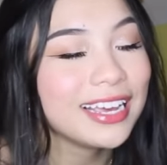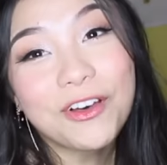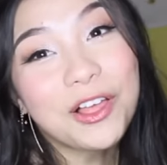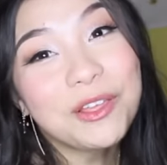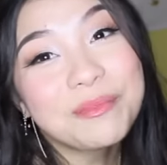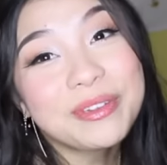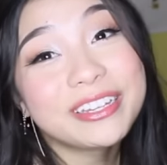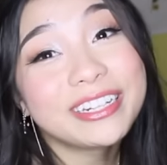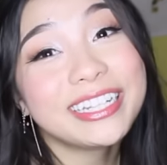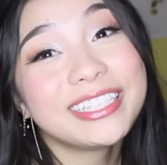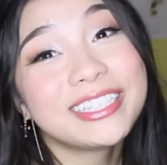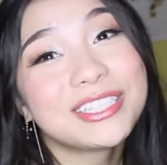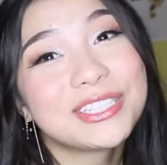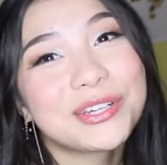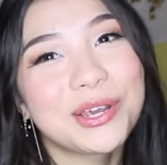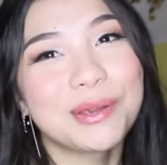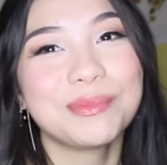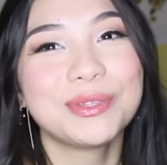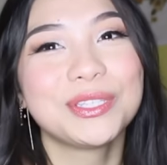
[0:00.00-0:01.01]
Follow me on
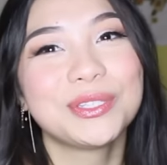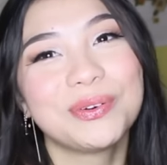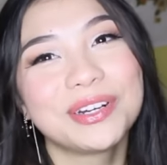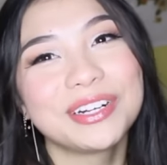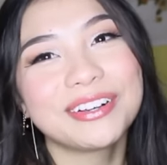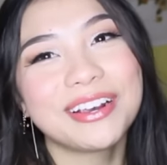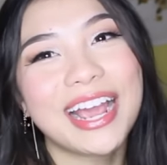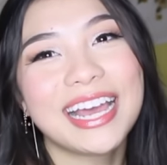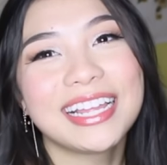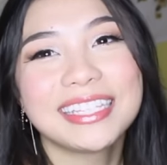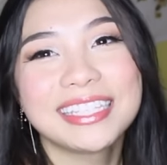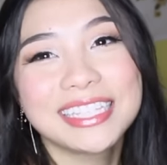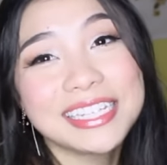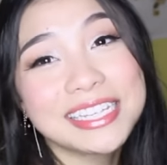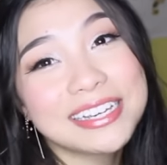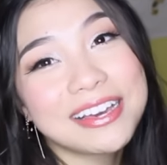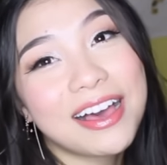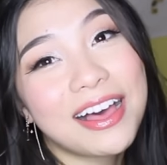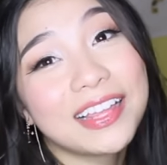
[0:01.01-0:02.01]
Instagram and Twitter at
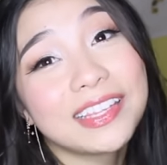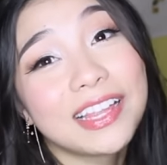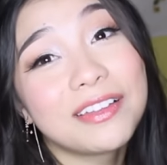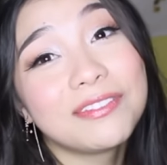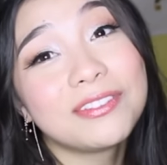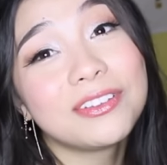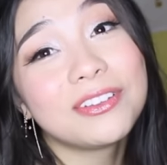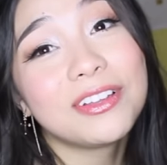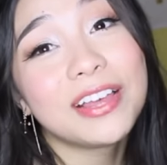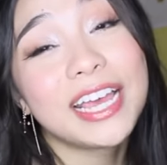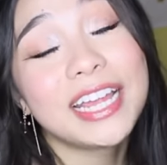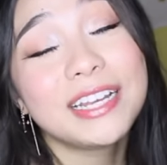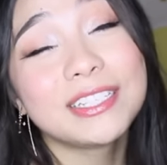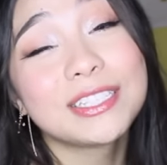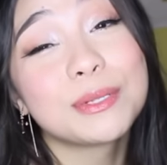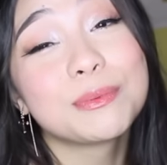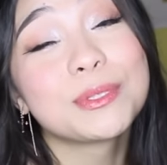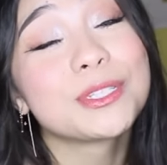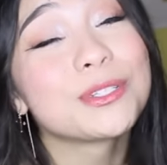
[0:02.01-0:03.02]
Level and
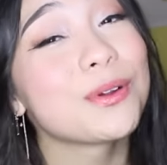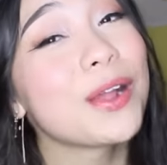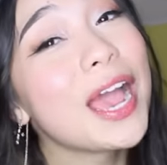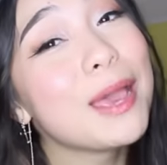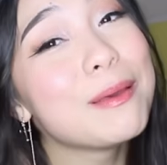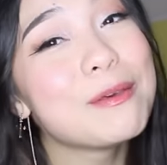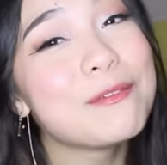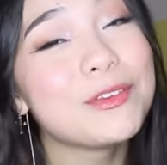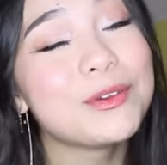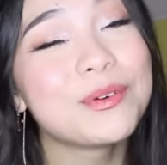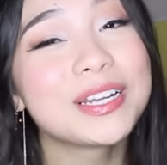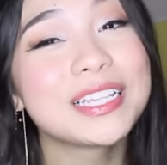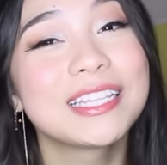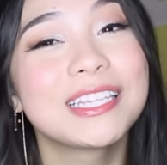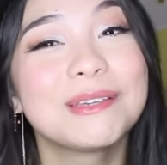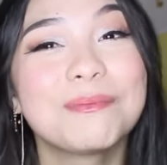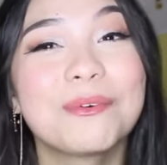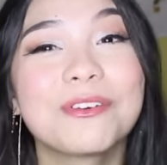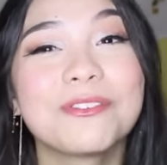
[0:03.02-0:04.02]
subscribe if you want to
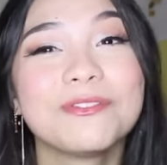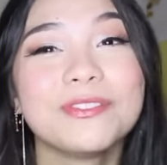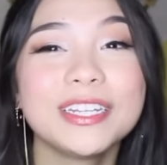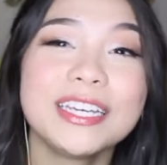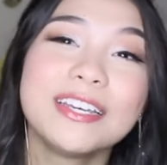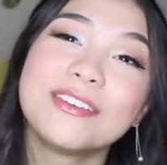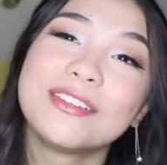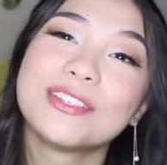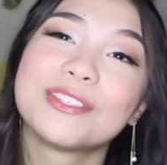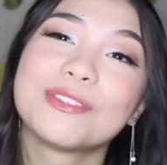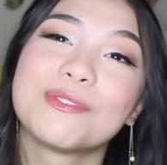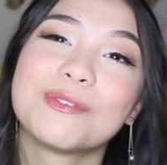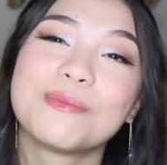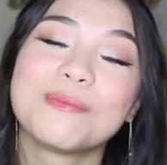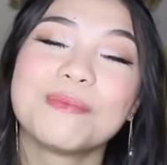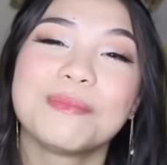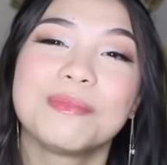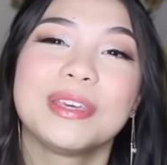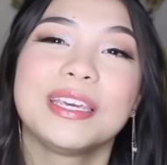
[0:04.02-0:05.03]
see more videos
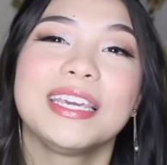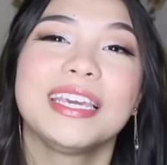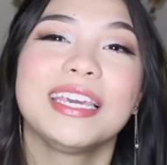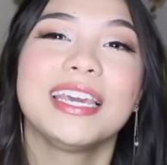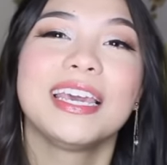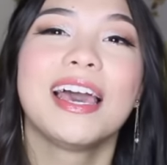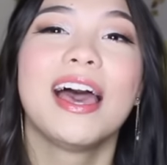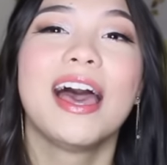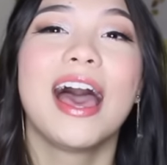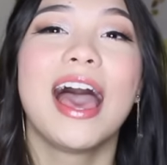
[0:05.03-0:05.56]
from me